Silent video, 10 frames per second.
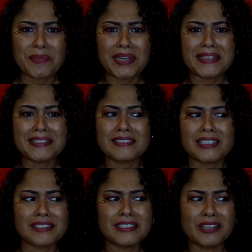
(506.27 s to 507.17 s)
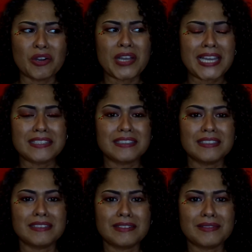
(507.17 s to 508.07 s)
But just, you know, as
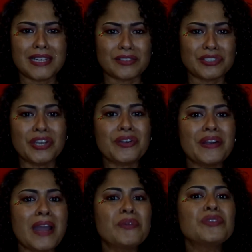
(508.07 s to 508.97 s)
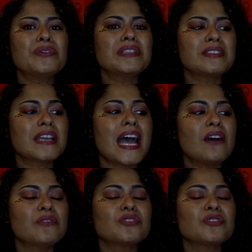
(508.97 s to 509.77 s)
when I was younger, I would do it to count,